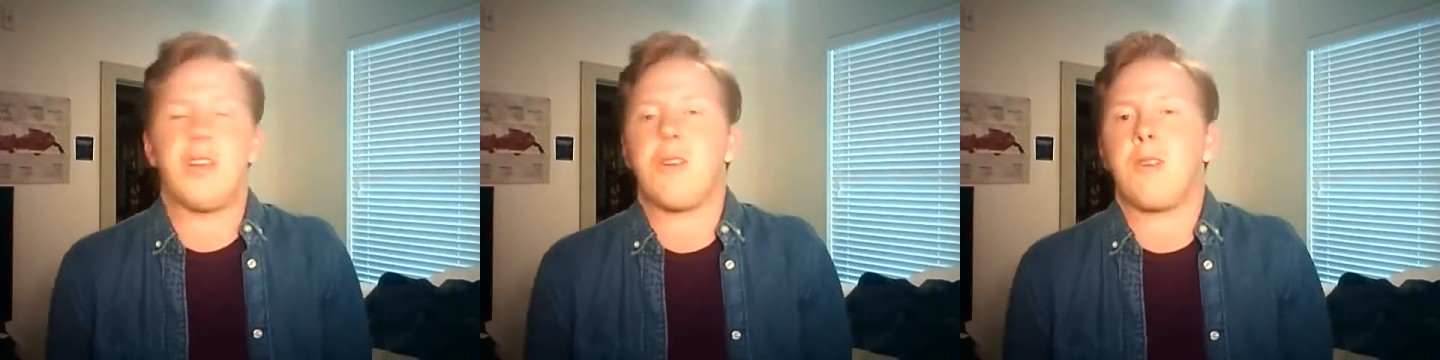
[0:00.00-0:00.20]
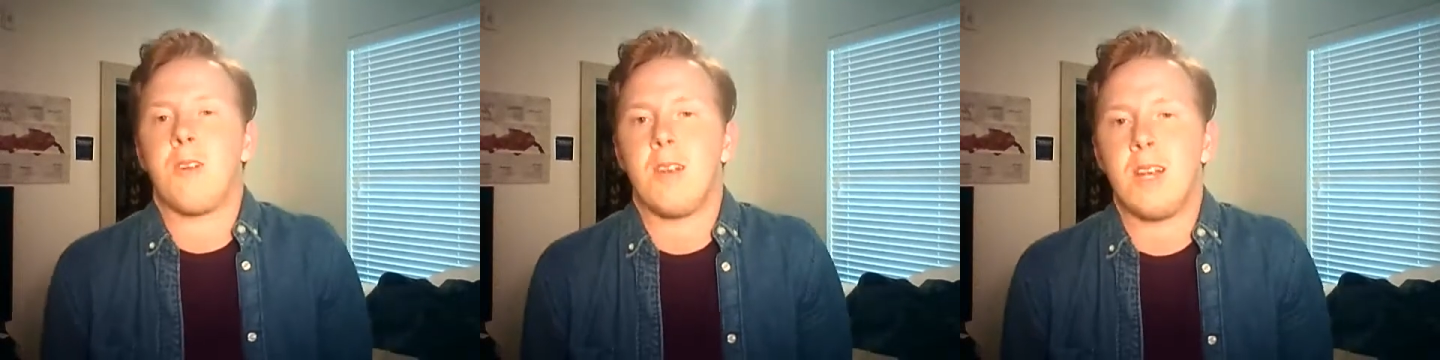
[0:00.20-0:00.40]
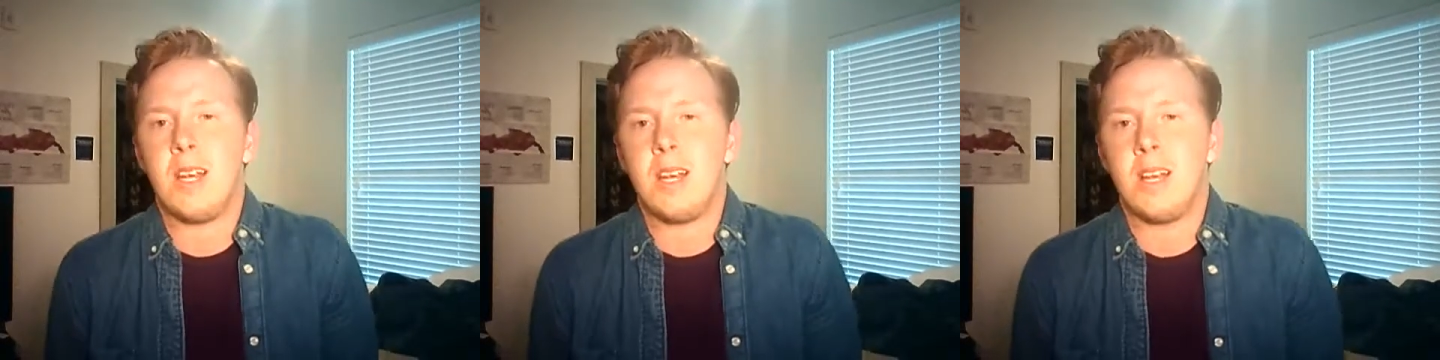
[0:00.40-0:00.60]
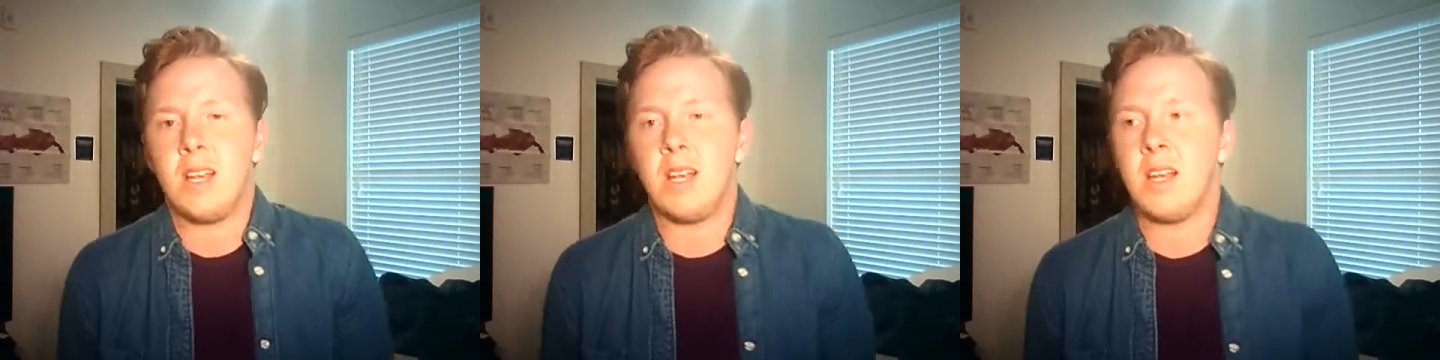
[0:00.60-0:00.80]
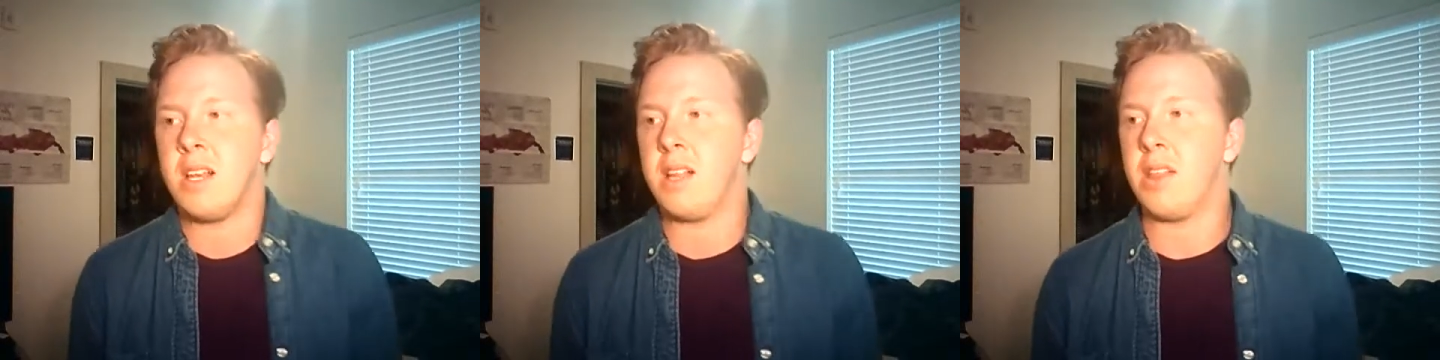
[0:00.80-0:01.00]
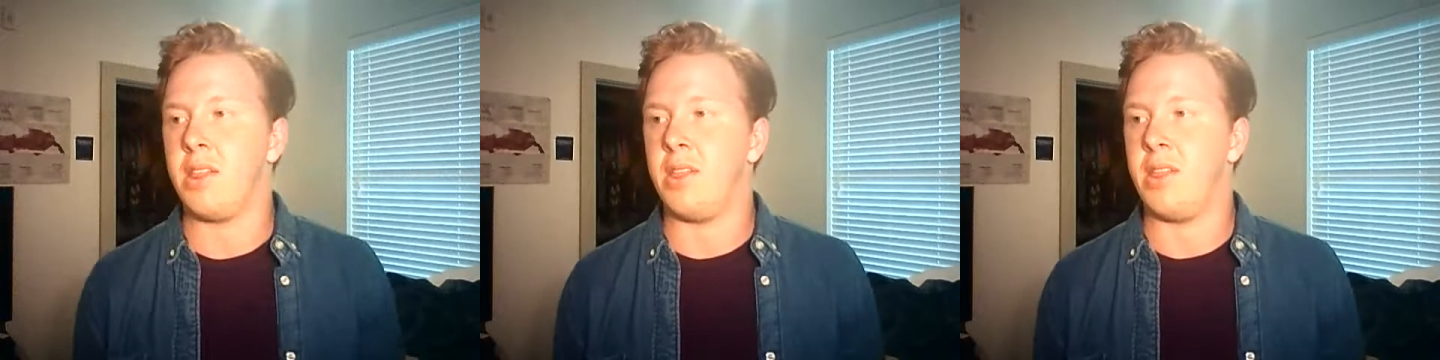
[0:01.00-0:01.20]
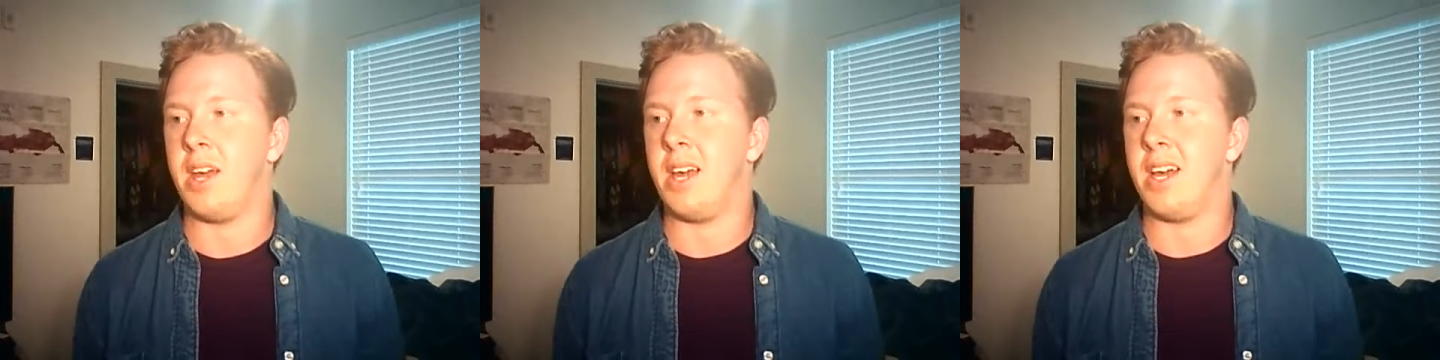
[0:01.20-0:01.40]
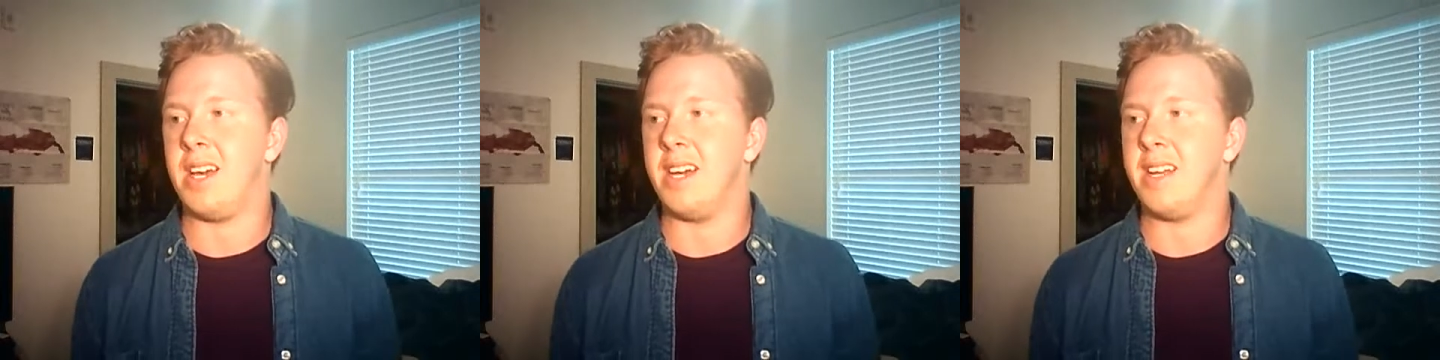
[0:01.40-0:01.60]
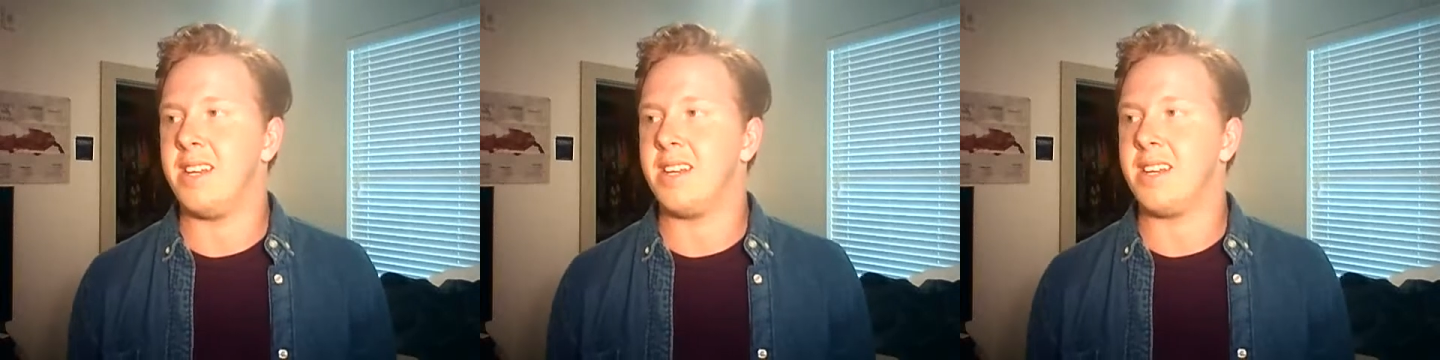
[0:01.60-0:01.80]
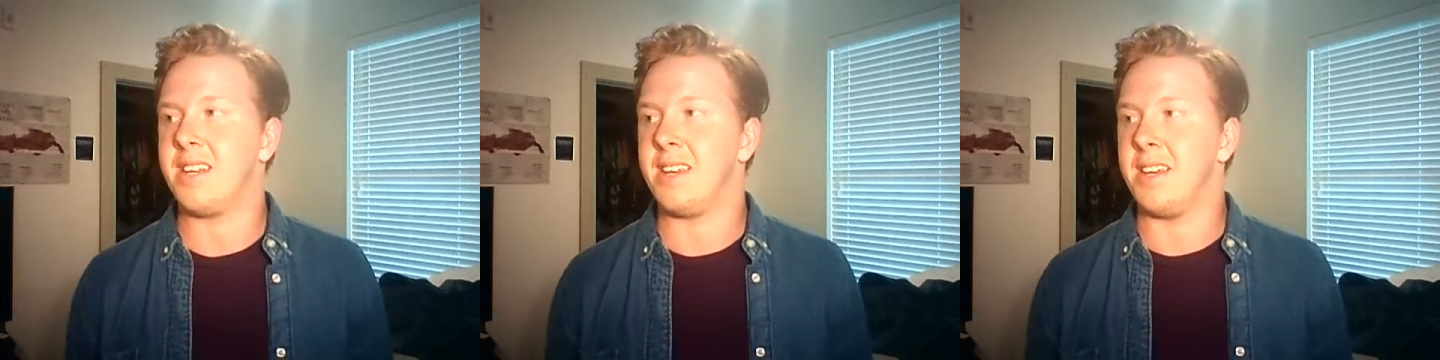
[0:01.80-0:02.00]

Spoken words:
theory that,